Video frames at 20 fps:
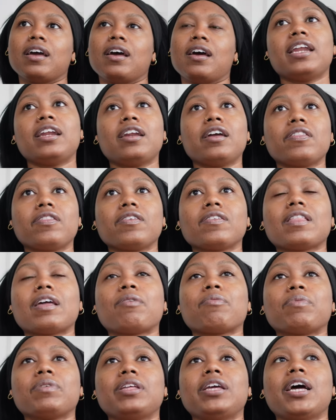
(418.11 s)
And another thing
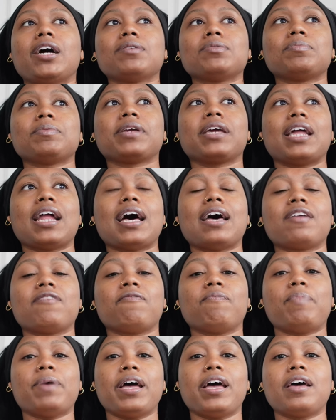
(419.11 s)
that really helps me get out
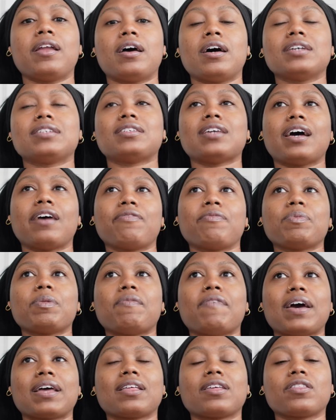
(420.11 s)
of bed, aside from
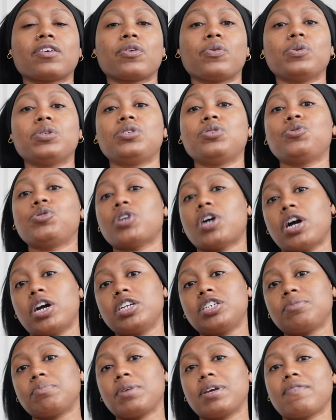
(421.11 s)
the fact that they're going to
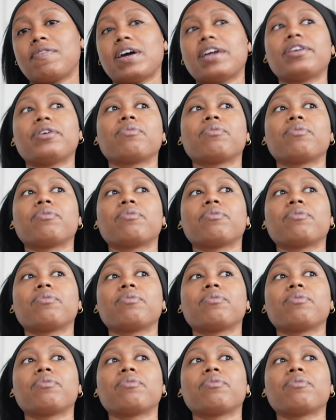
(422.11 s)
charge me if I